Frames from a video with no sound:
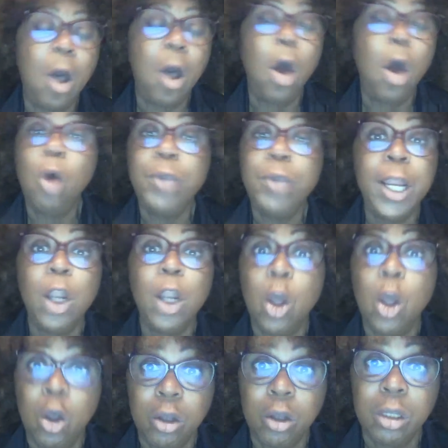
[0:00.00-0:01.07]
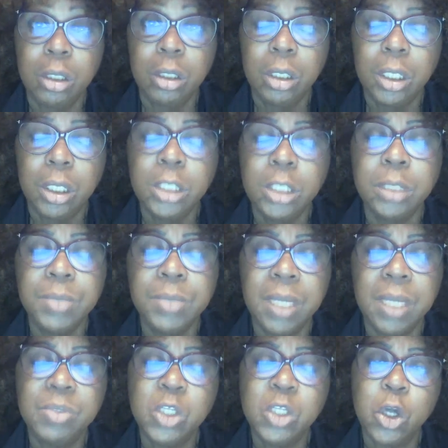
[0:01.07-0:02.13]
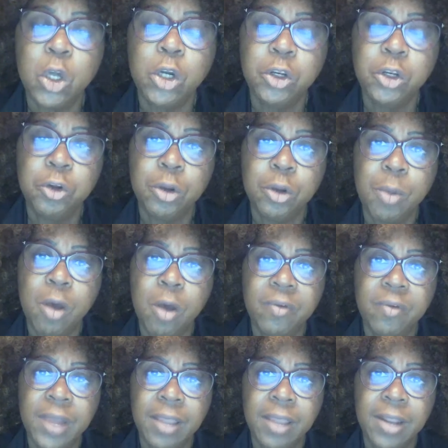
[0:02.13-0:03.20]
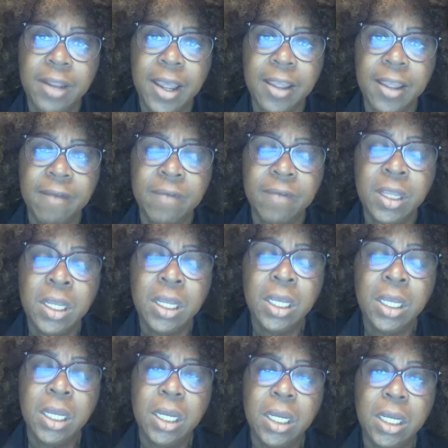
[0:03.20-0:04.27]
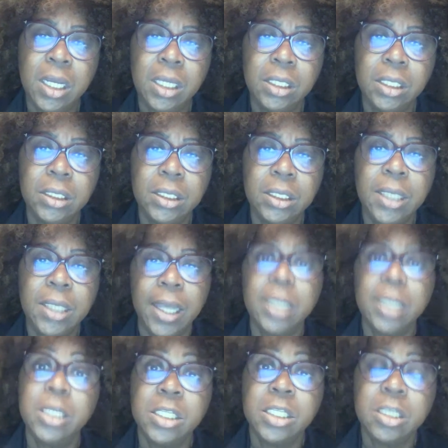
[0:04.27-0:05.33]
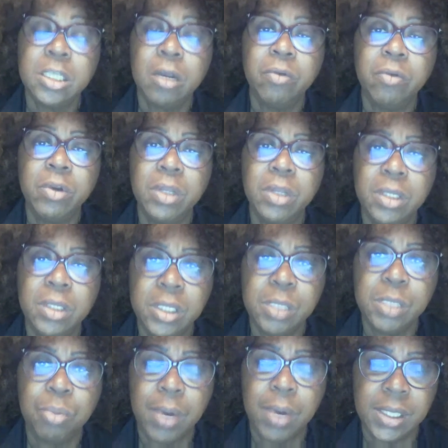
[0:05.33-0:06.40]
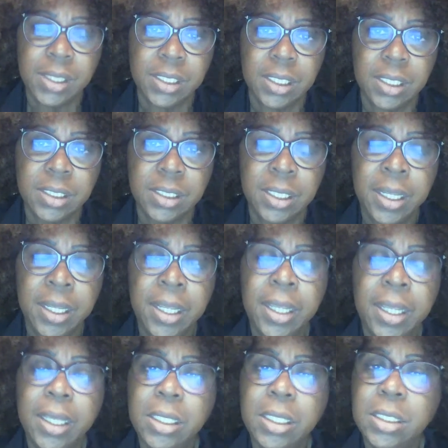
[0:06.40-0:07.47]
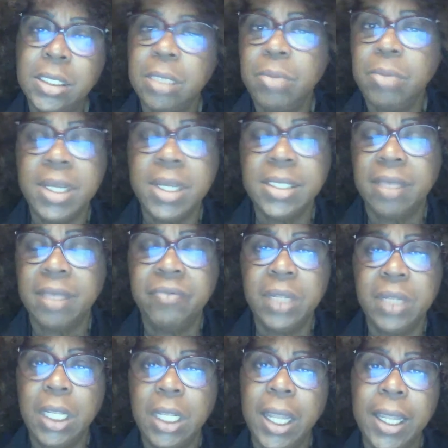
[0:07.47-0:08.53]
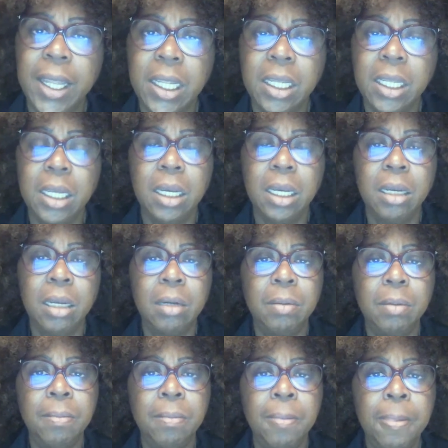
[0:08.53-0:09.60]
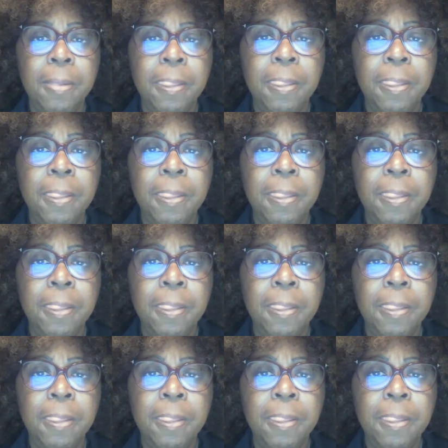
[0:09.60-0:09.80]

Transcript: all day long. And sometimes it's hard to turn them off now that I have uh, discovered this process. And in some ways, I feel like an